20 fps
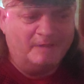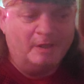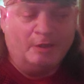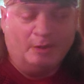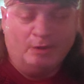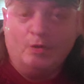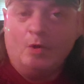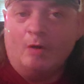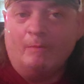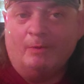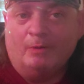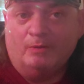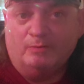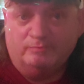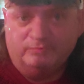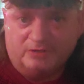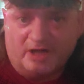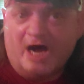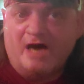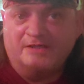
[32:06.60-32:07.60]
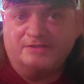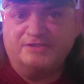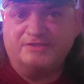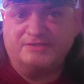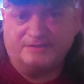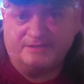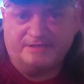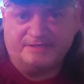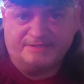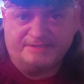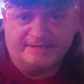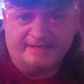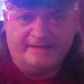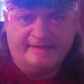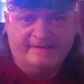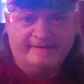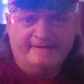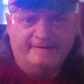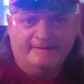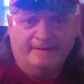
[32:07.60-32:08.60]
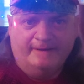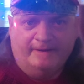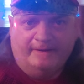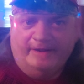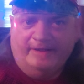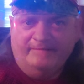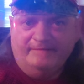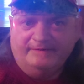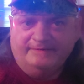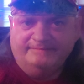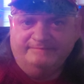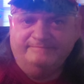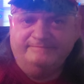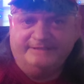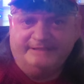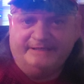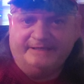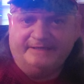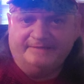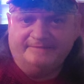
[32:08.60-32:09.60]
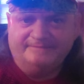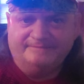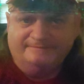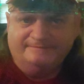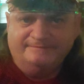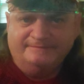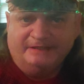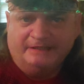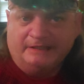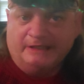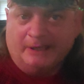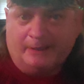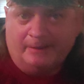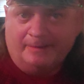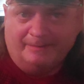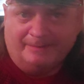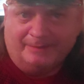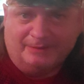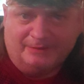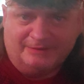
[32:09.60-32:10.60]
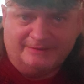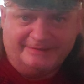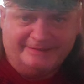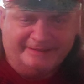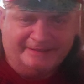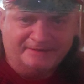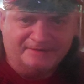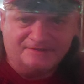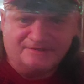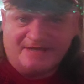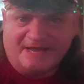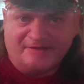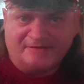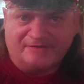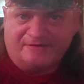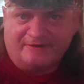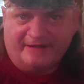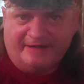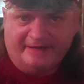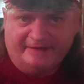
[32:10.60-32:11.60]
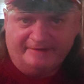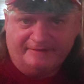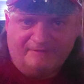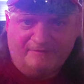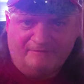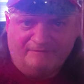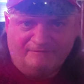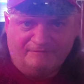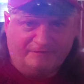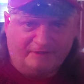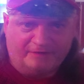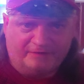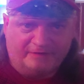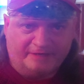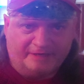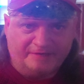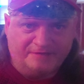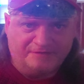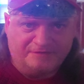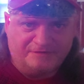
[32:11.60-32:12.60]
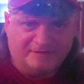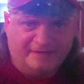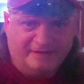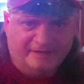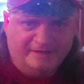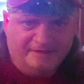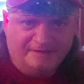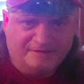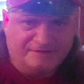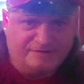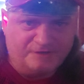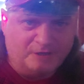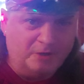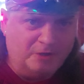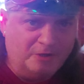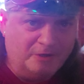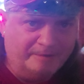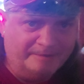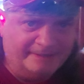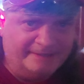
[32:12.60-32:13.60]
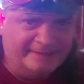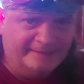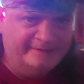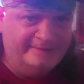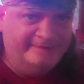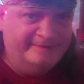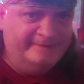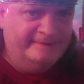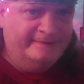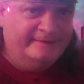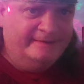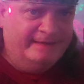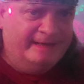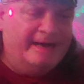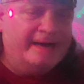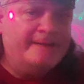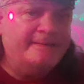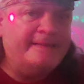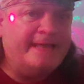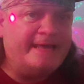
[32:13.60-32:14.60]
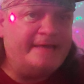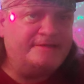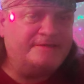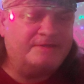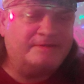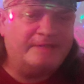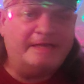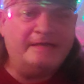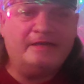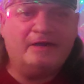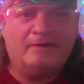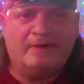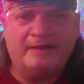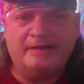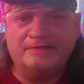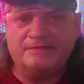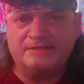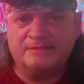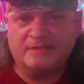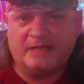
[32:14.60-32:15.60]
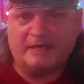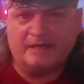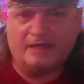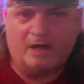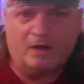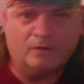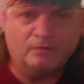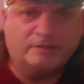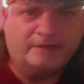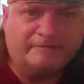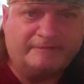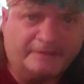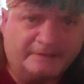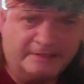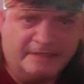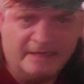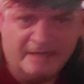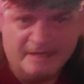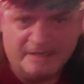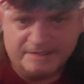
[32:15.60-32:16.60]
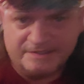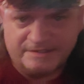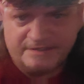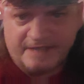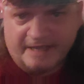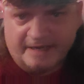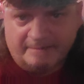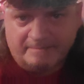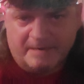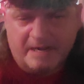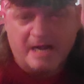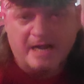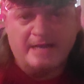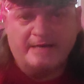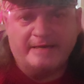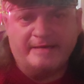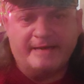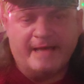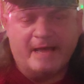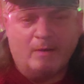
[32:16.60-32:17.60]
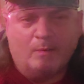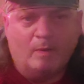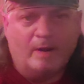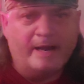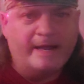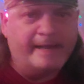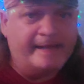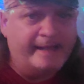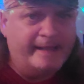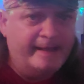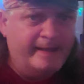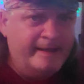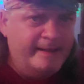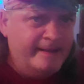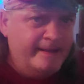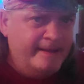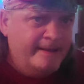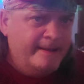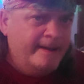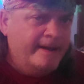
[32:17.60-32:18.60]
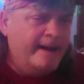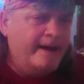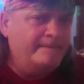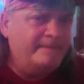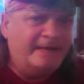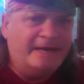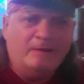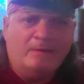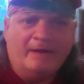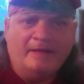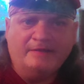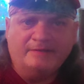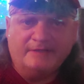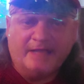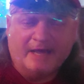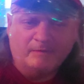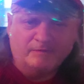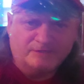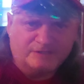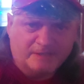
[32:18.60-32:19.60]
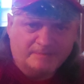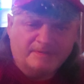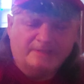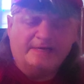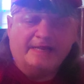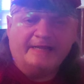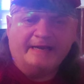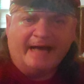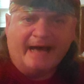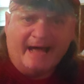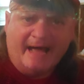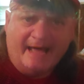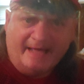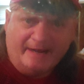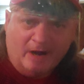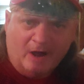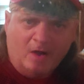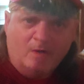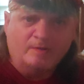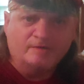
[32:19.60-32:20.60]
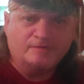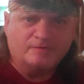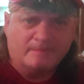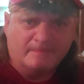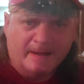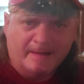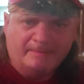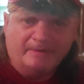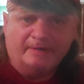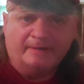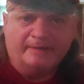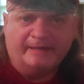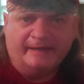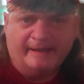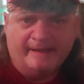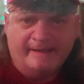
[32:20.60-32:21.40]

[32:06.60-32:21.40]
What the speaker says: normal consciousness, or even, you know, liquidable, you know, saturated, thoroughly consumed. Yeah, so the incoherence is like a whole different state of mind in that way. But anyway, that was something that I had always remembered,